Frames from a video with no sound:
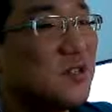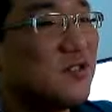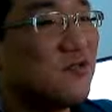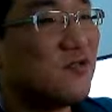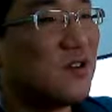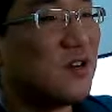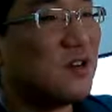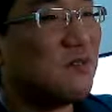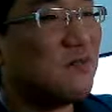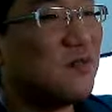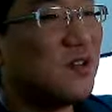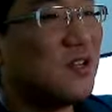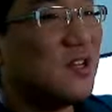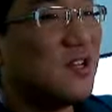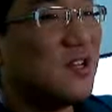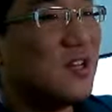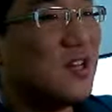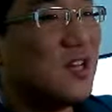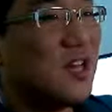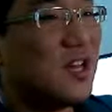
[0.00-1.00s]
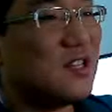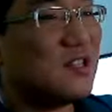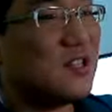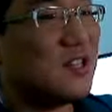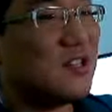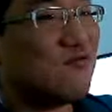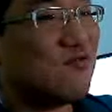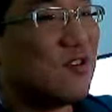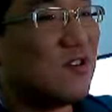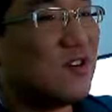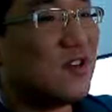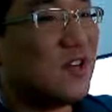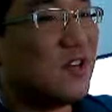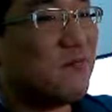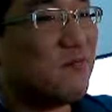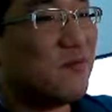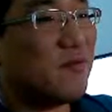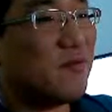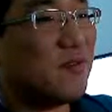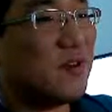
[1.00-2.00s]
drive, and then you are
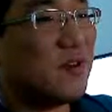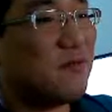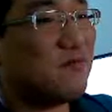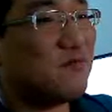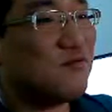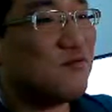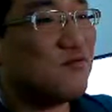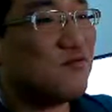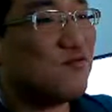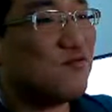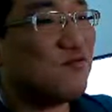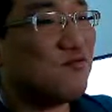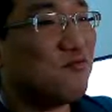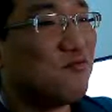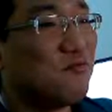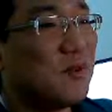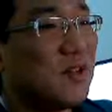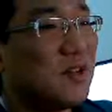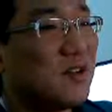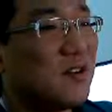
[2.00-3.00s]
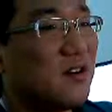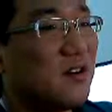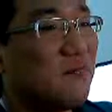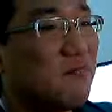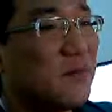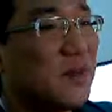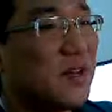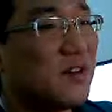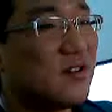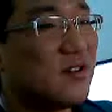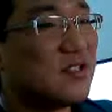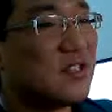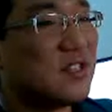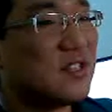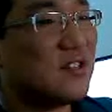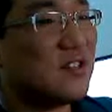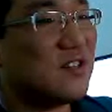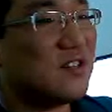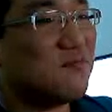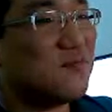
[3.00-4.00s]
able to make a
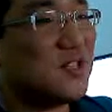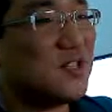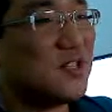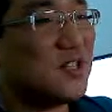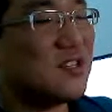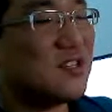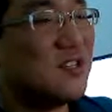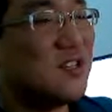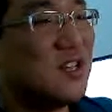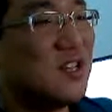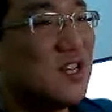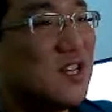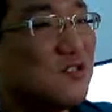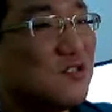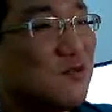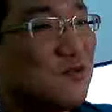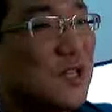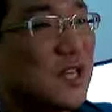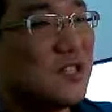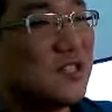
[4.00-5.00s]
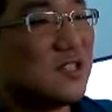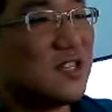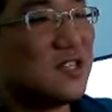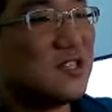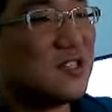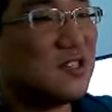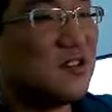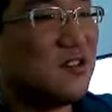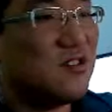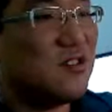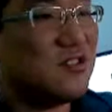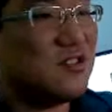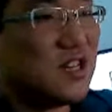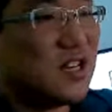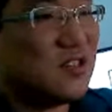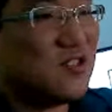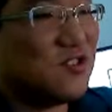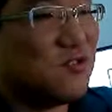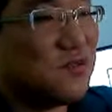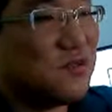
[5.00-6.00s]
startup disk. So that disk
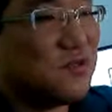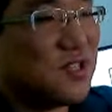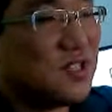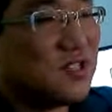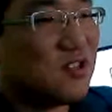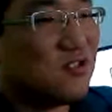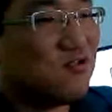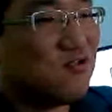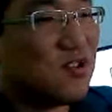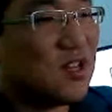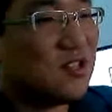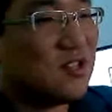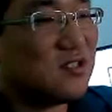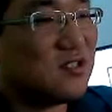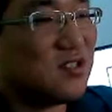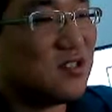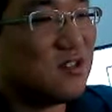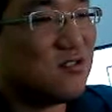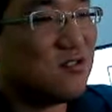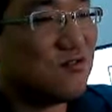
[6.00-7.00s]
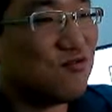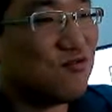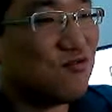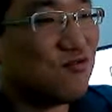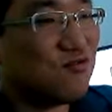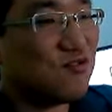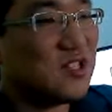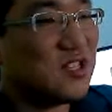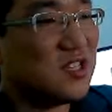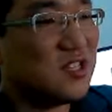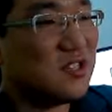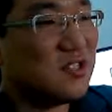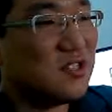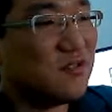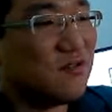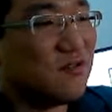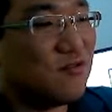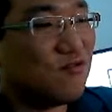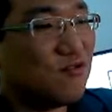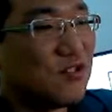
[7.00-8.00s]
startup disk you can start to use it
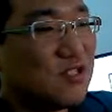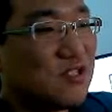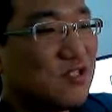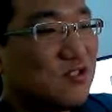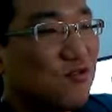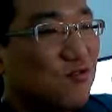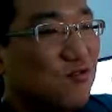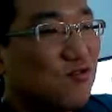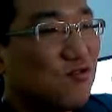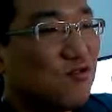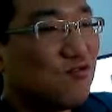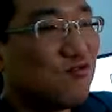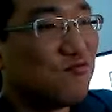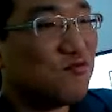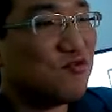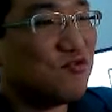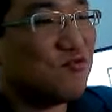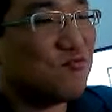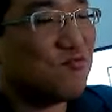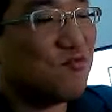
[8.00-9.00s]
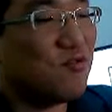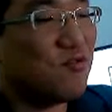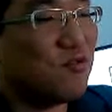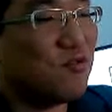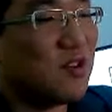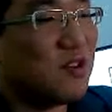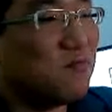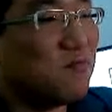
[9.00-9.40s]
to install your Ubuntu program.